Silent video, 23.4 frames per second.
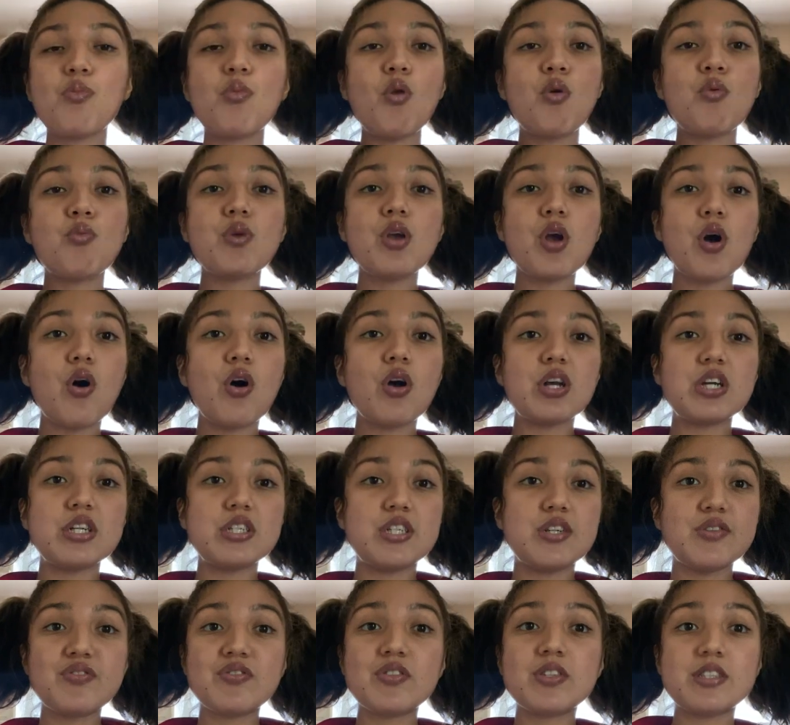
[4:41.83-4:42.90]
We all get
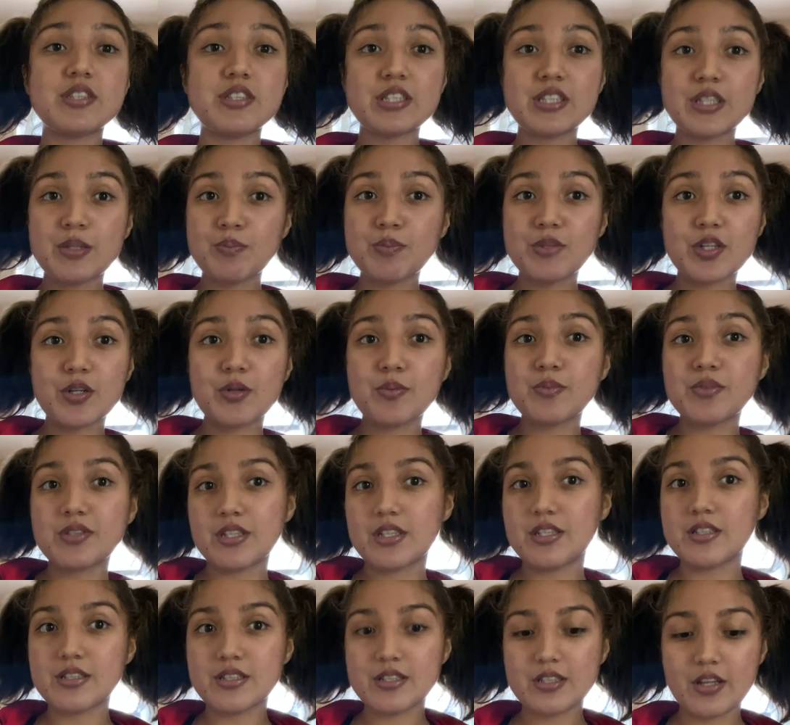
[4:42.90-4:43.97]
different symptoms
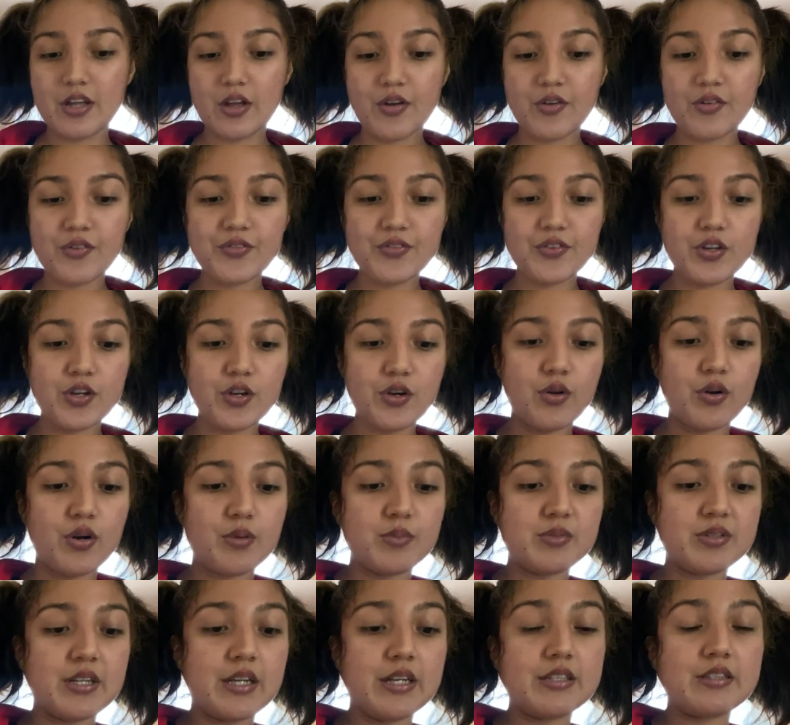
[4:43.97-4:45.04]
and stuff, you know what I'm
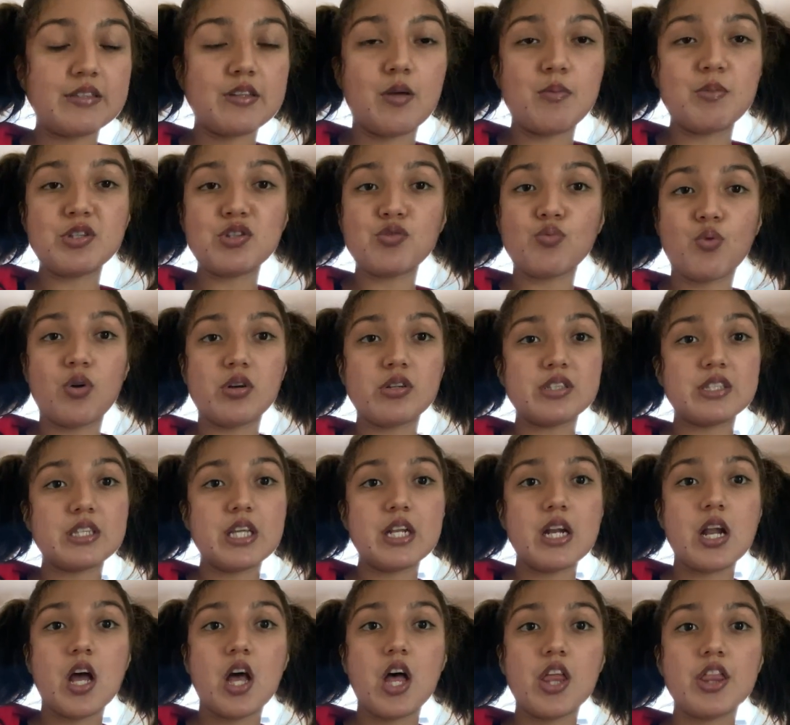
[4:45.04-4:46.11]
saying? Some is worse
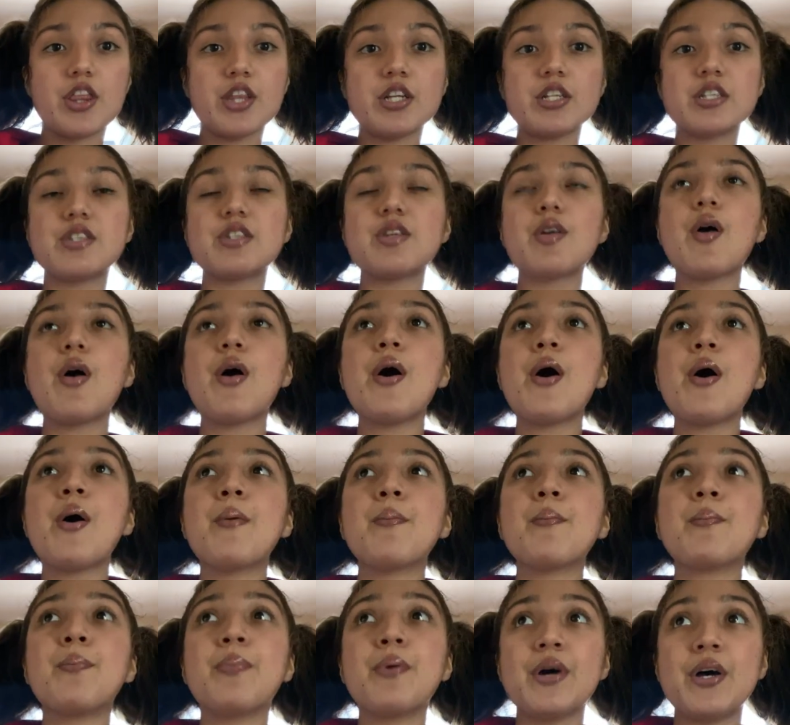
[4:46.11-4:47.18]
than others.
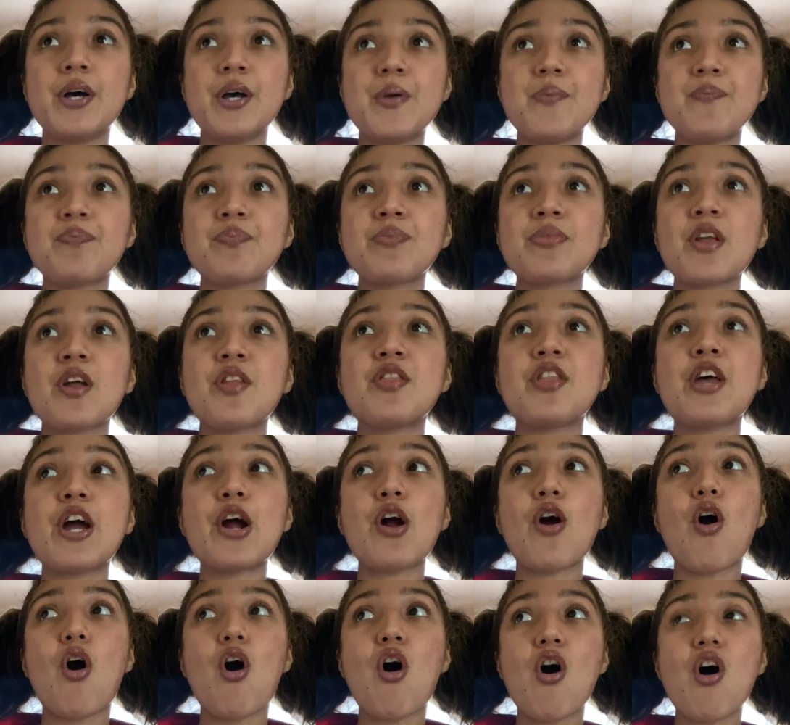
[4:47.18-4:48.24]
But
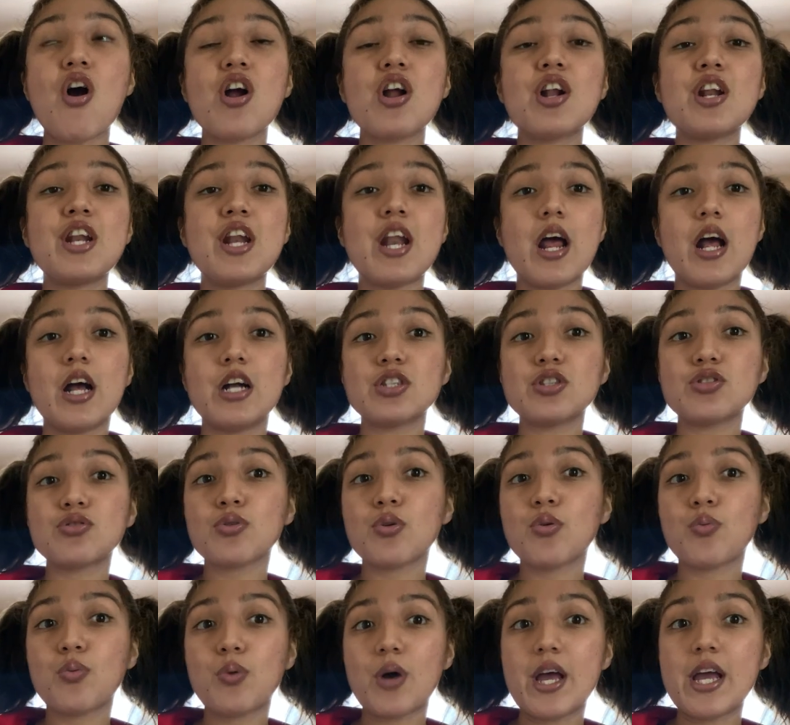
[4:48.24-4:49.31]
there are
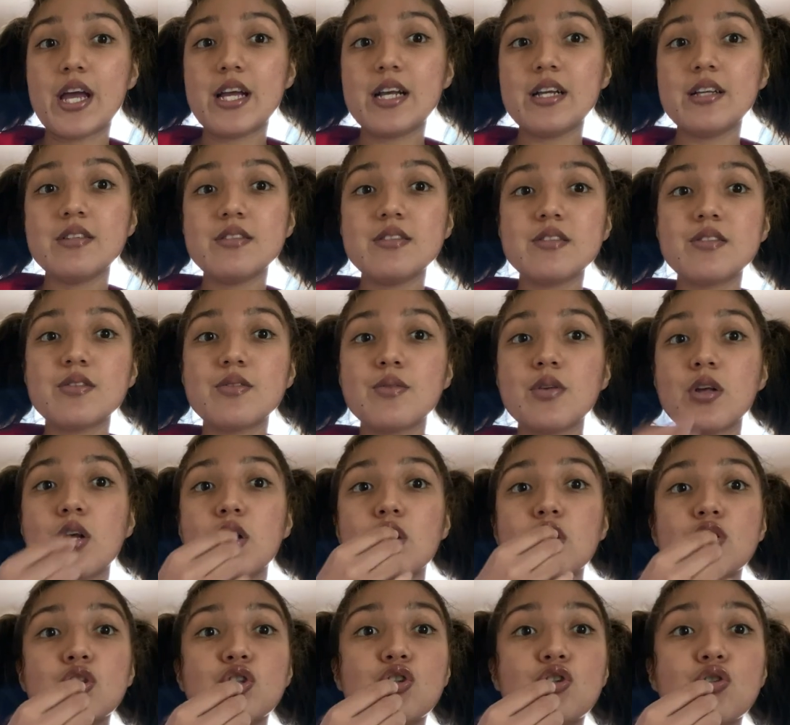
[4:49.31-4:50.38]
natural ways
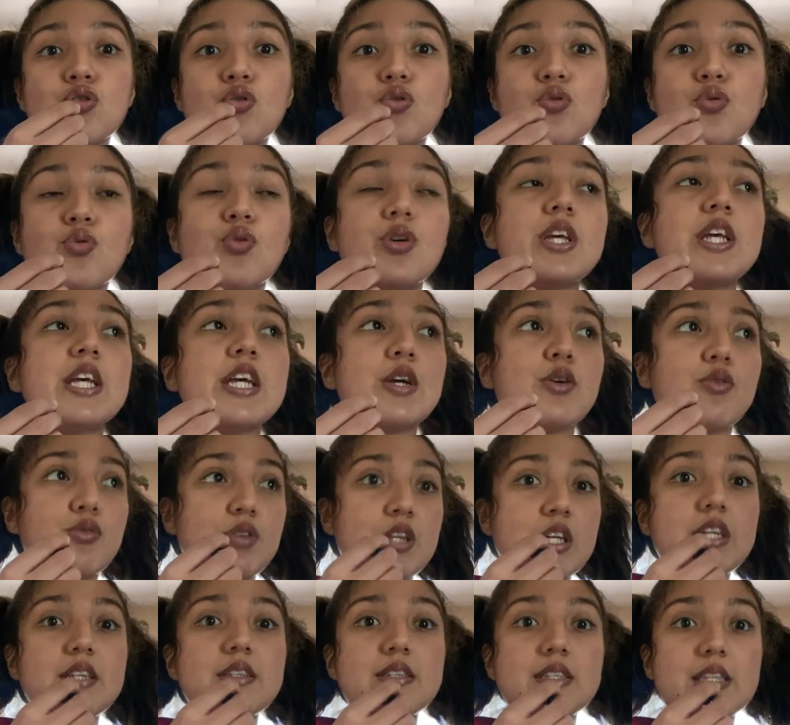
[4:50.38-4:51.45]
to heal
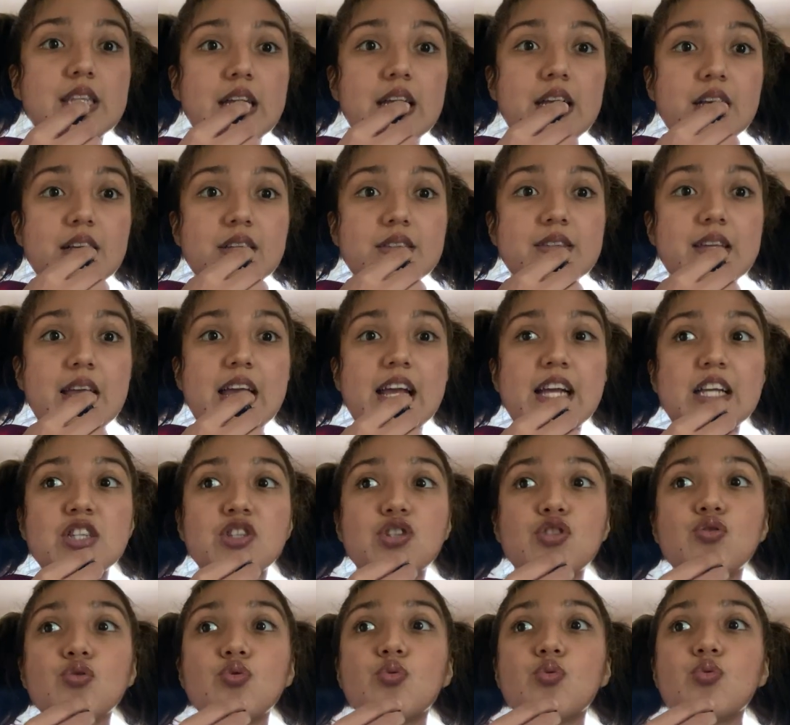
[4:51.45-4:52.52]
these things and
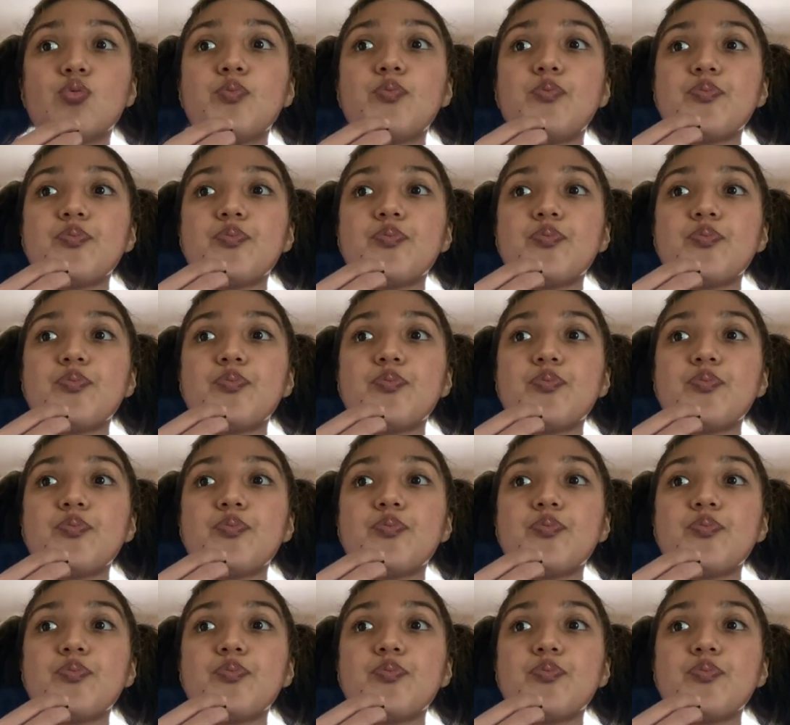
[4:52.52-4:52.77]
to